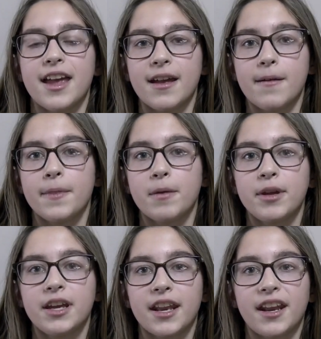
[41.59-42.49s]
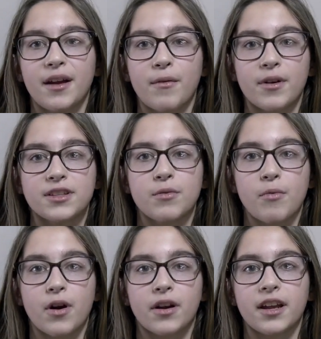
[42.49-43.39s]
In the beginning was the
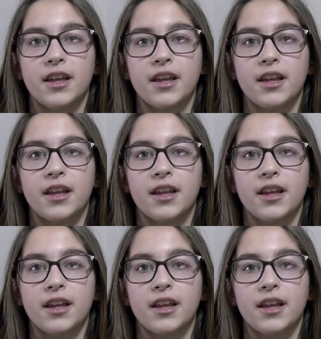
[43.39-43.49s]
Word,